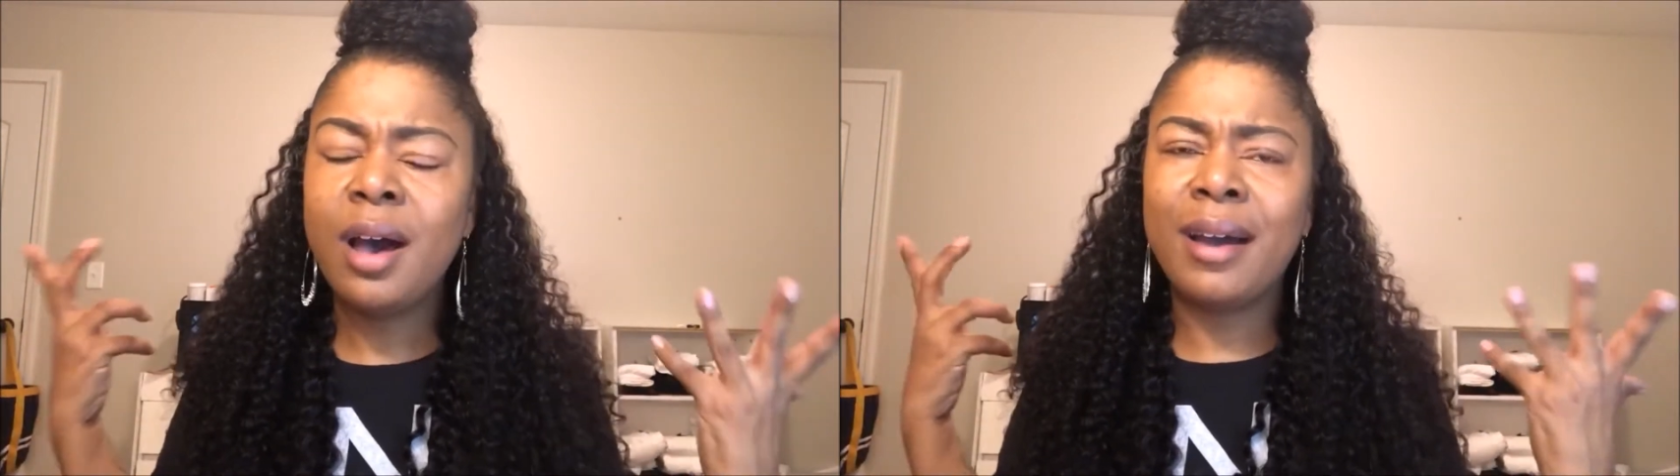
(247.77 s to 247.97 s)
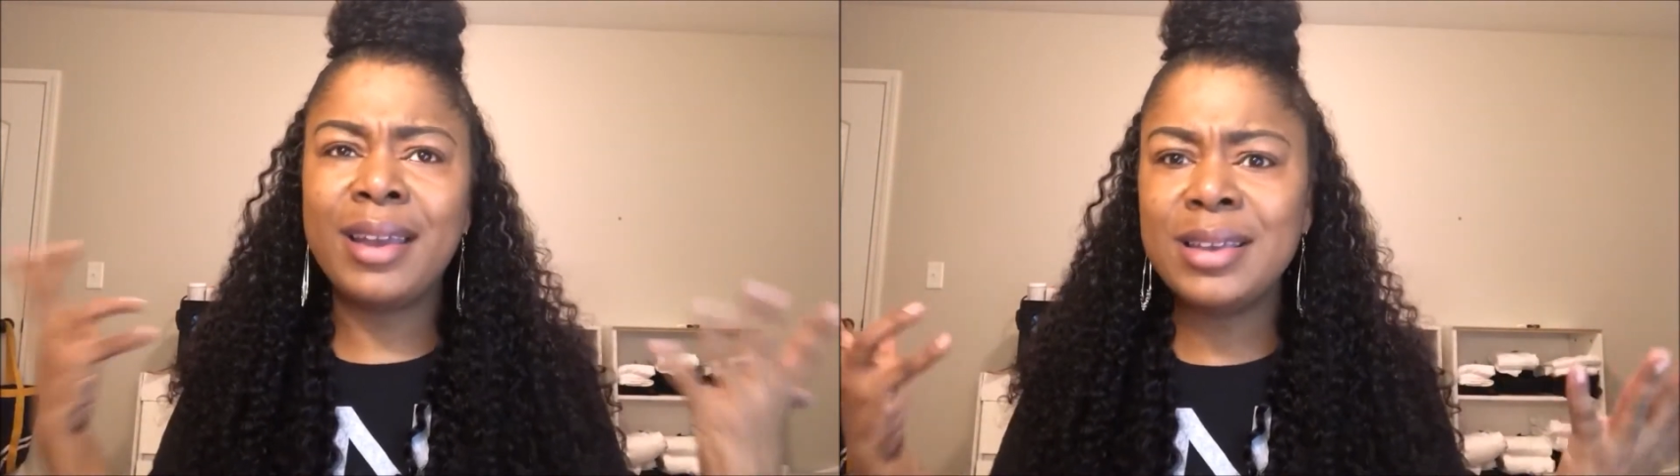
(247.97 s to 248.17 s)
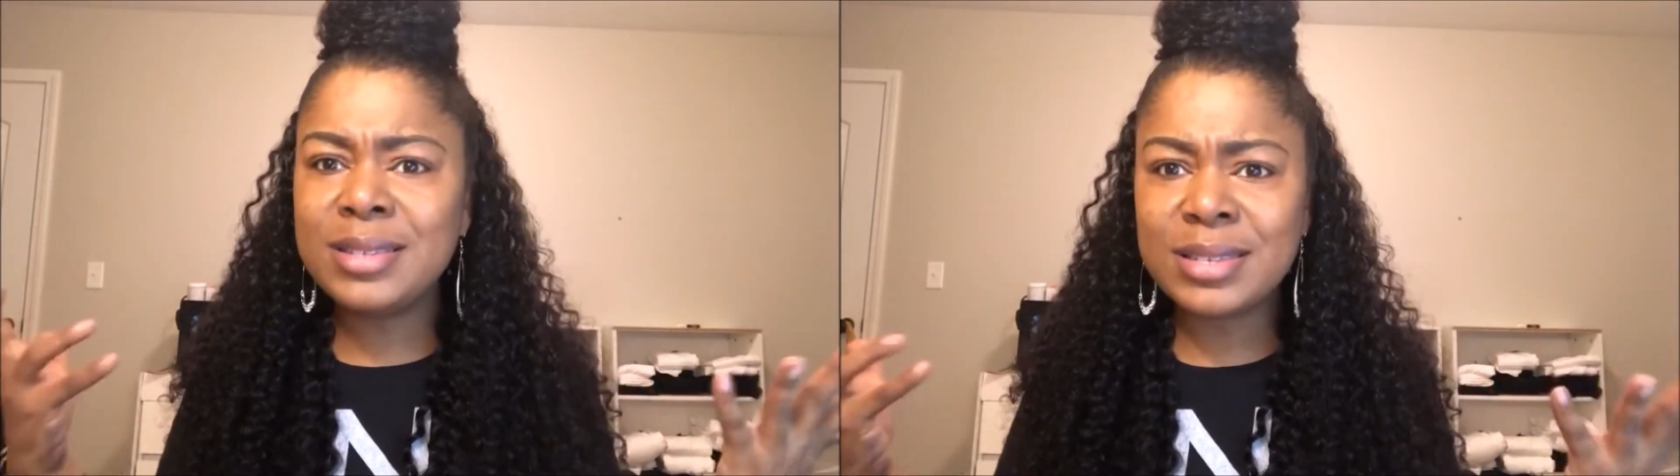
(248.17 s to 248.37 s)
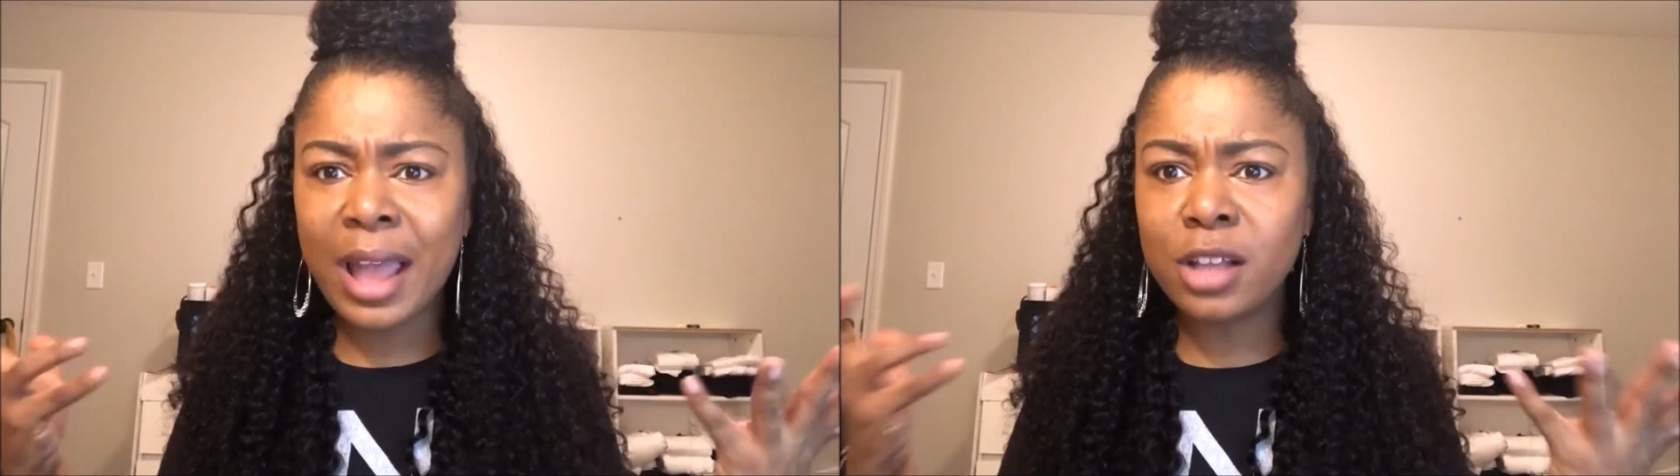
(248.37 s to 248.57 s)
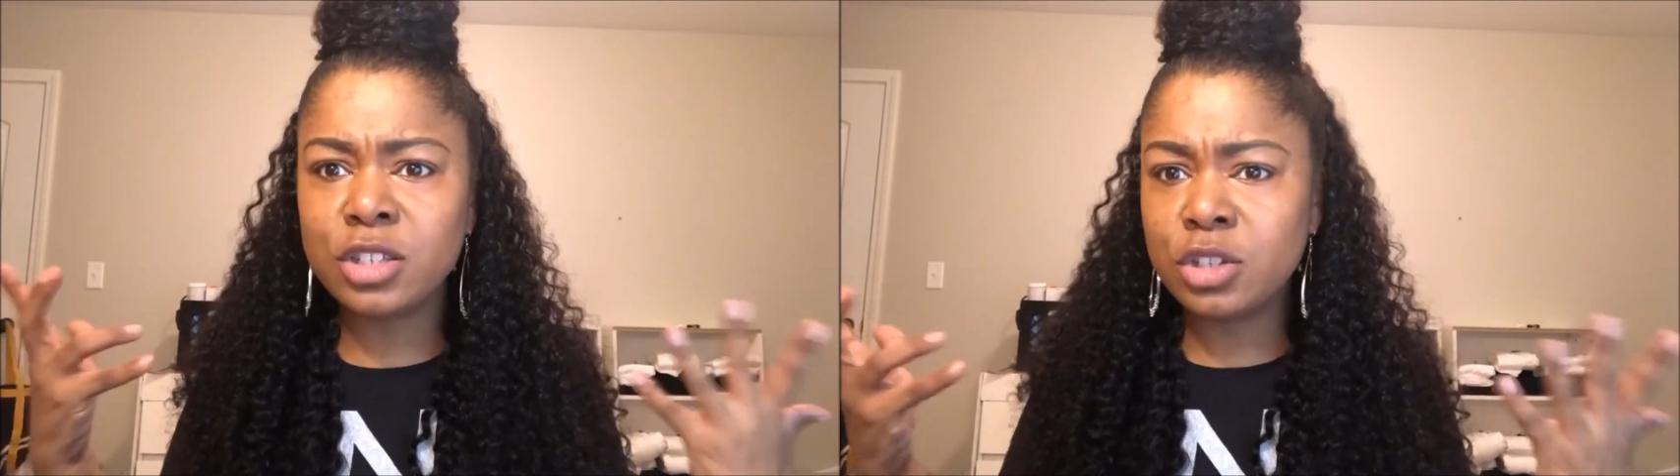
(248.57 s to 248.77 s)
an easy
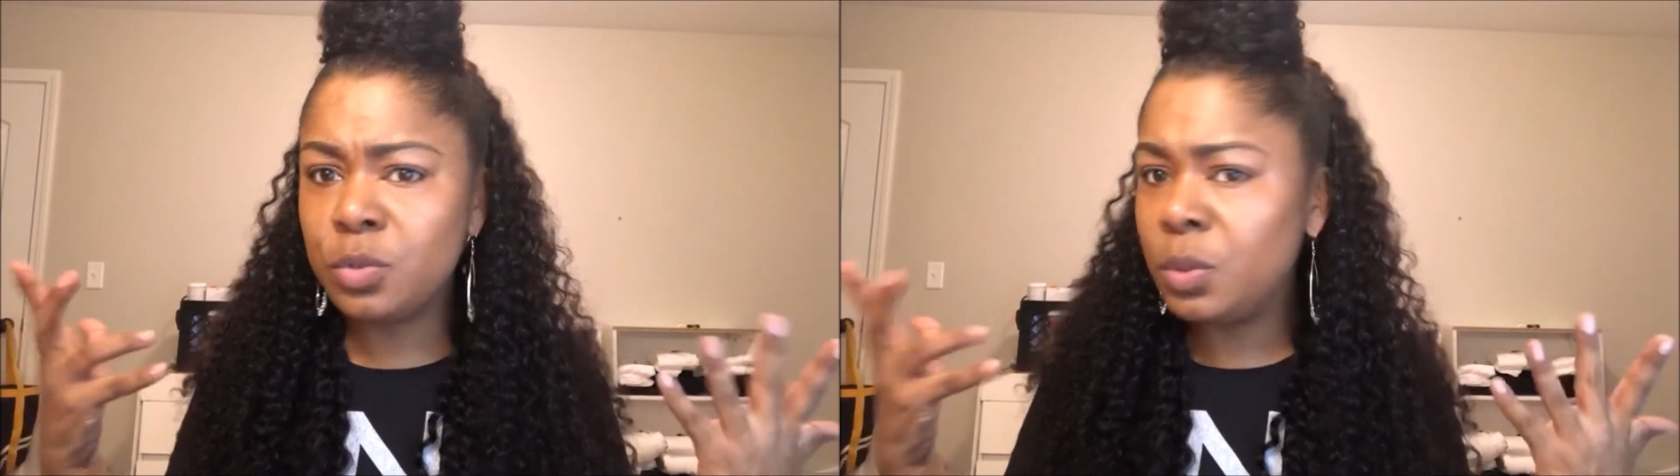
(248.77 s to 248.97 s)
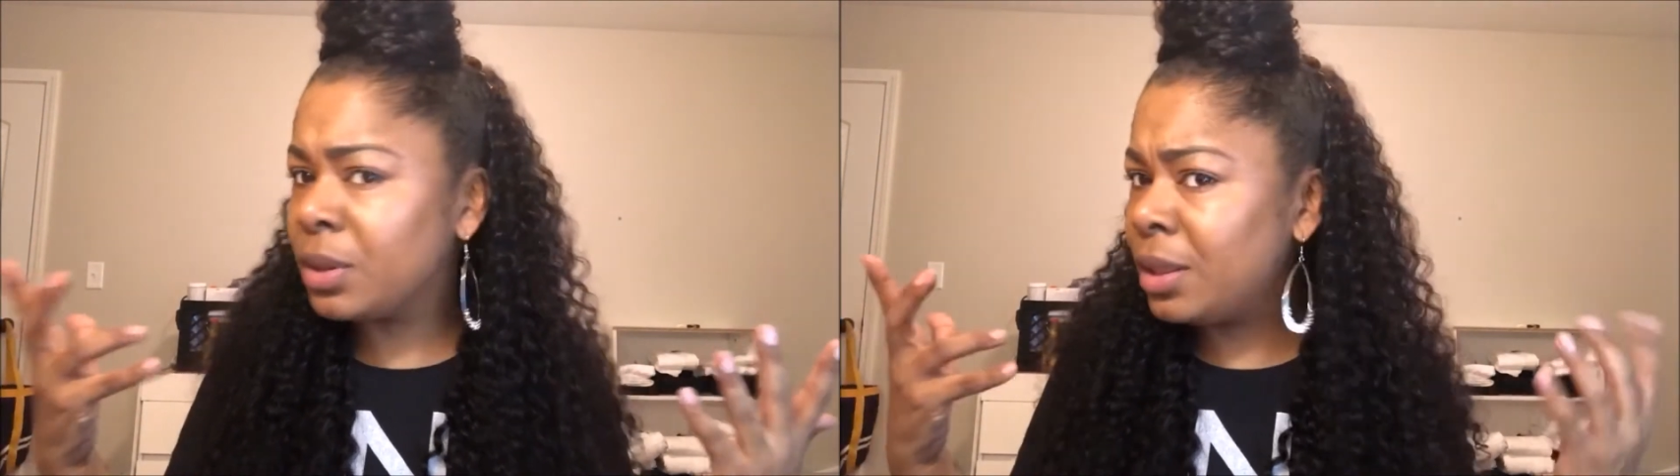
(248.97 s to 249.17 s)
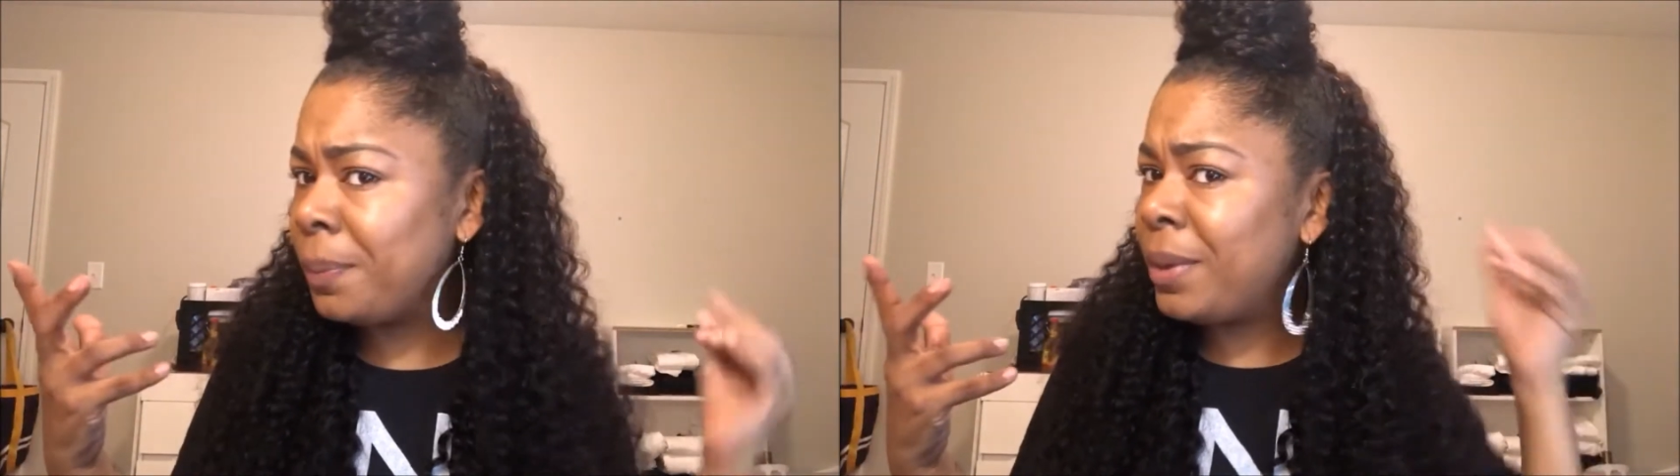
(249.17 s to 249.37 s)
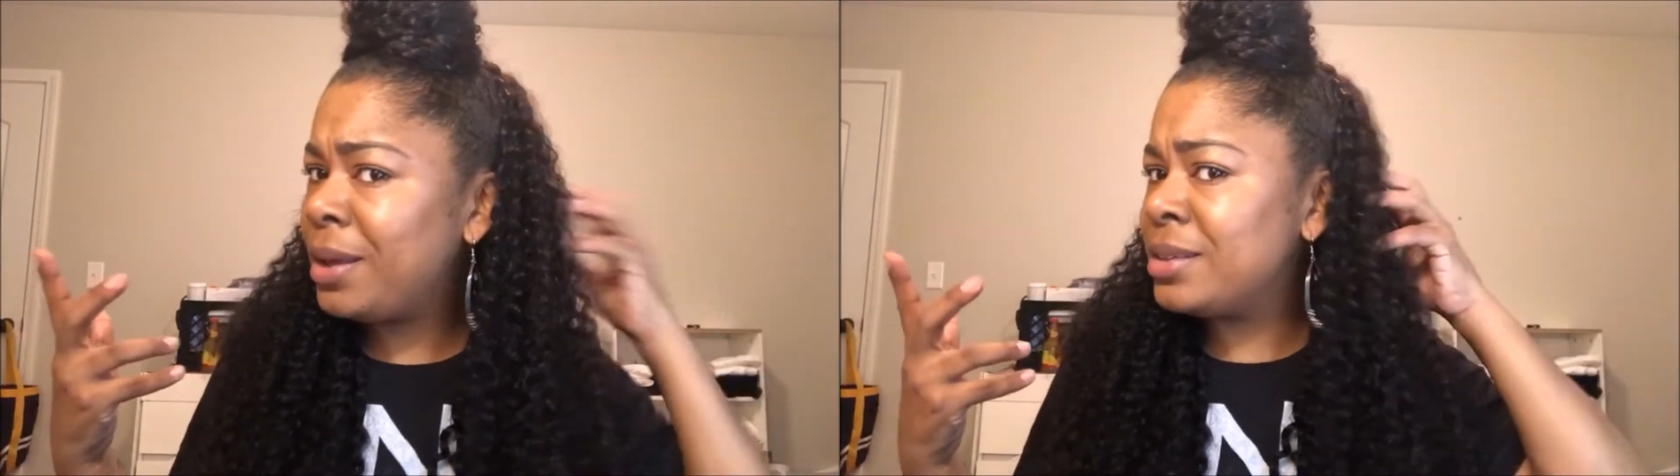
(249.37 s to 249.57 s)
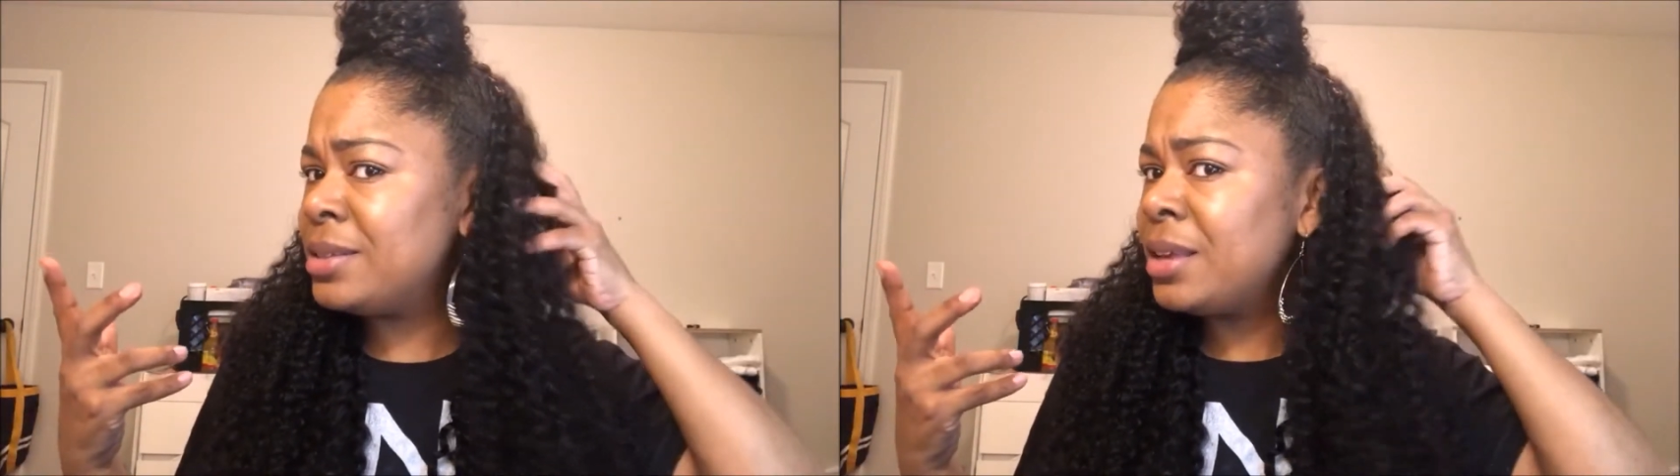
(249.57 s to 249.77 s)
style to do with
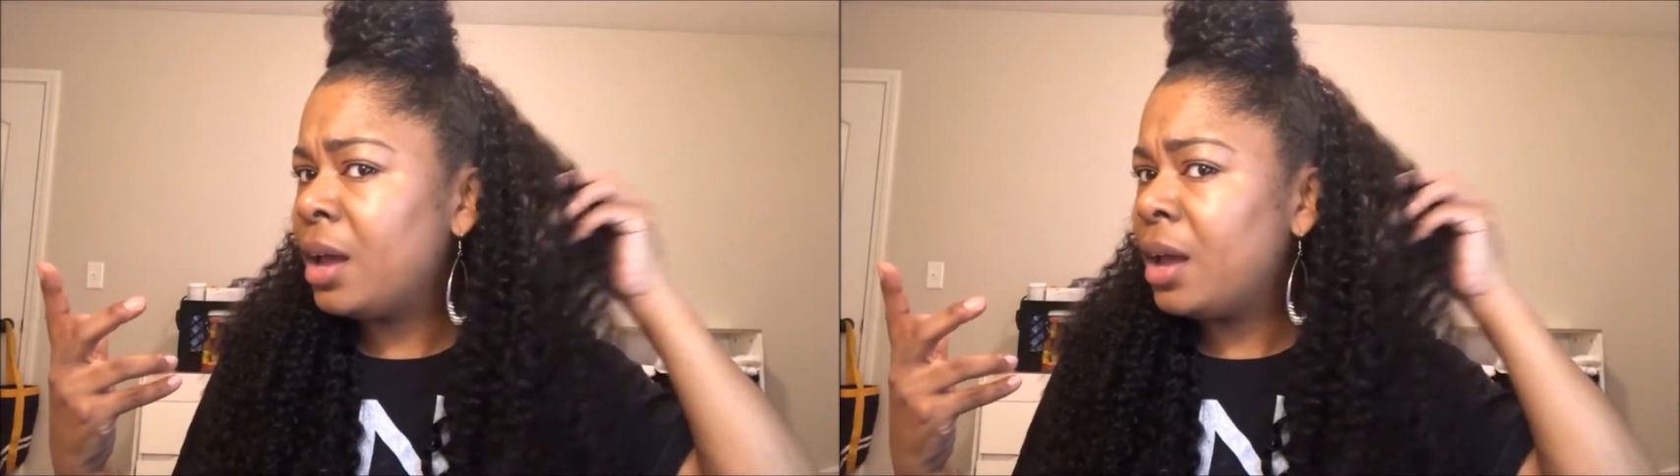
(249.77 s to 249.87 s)
clip-ins.